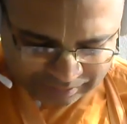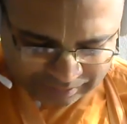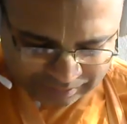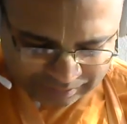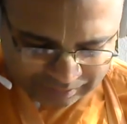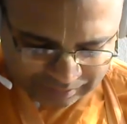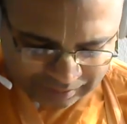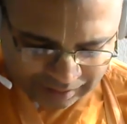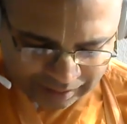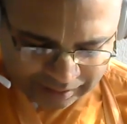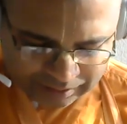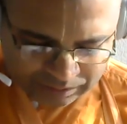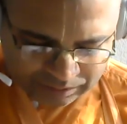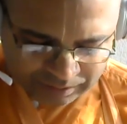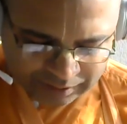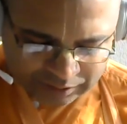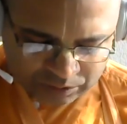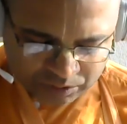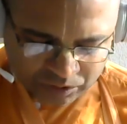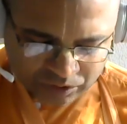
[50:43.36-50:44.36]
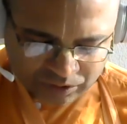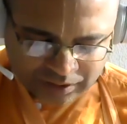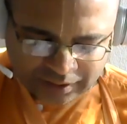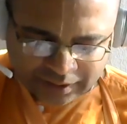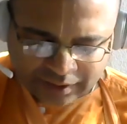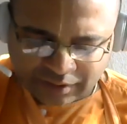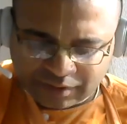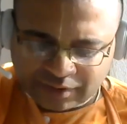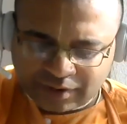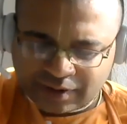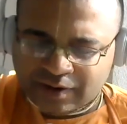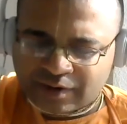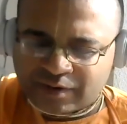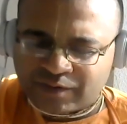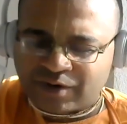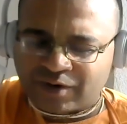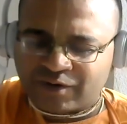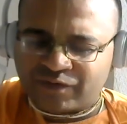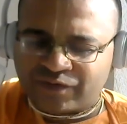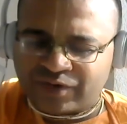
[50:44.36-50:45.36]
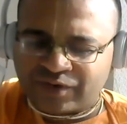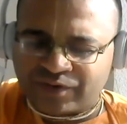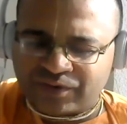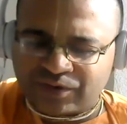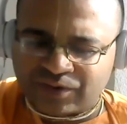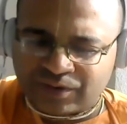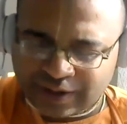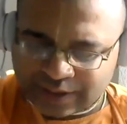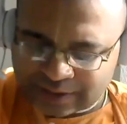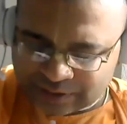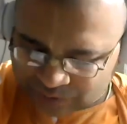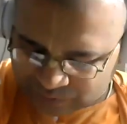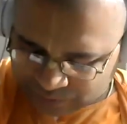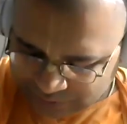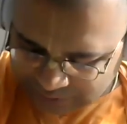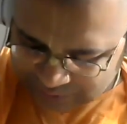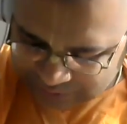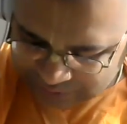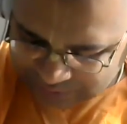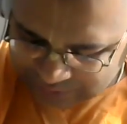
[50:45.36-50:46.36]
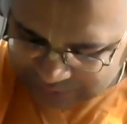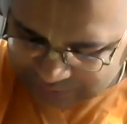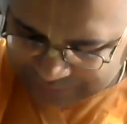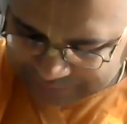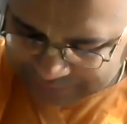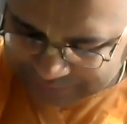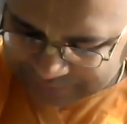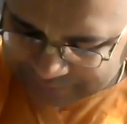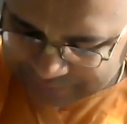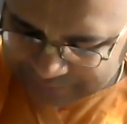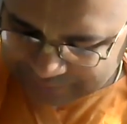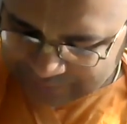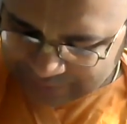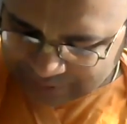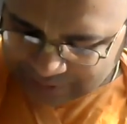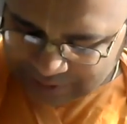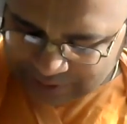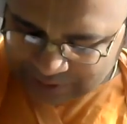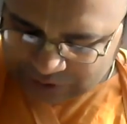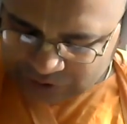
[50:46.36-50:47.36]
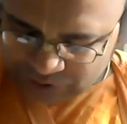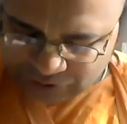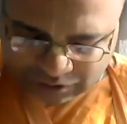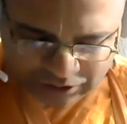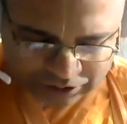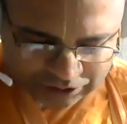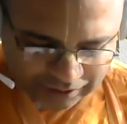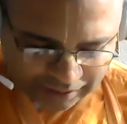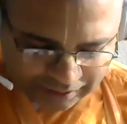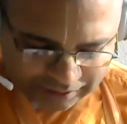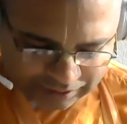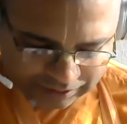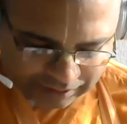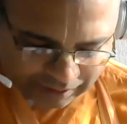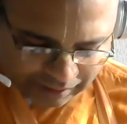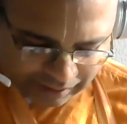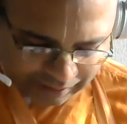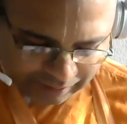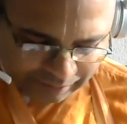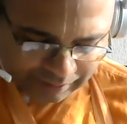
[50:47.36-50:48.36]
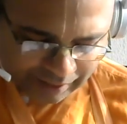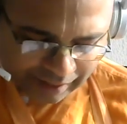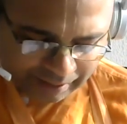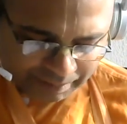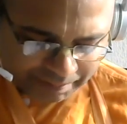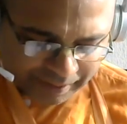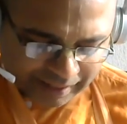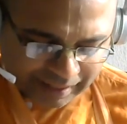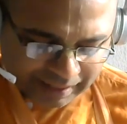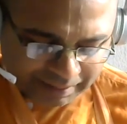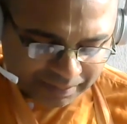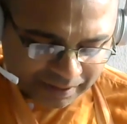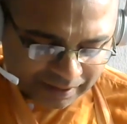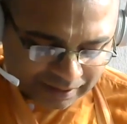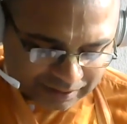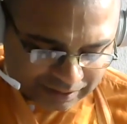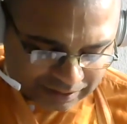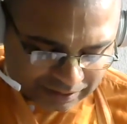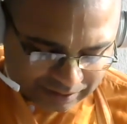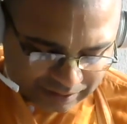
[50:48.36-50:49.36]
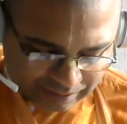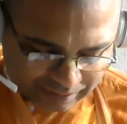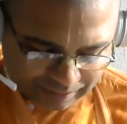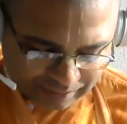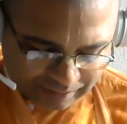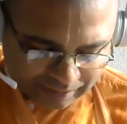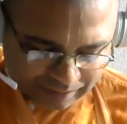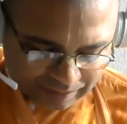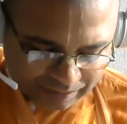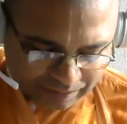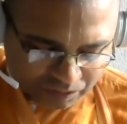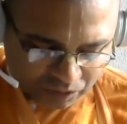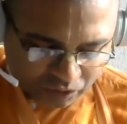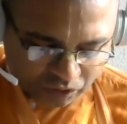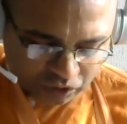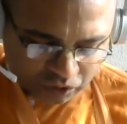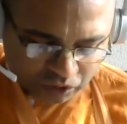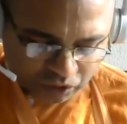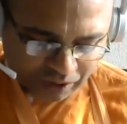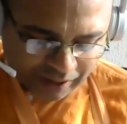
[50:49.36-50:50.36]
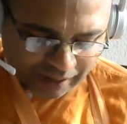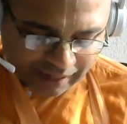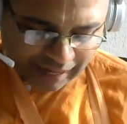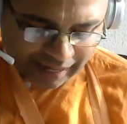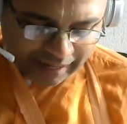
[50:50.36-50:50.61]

hmm, that is being spoken in from fifth to tenth verse. So Krishna is telling that many births both you and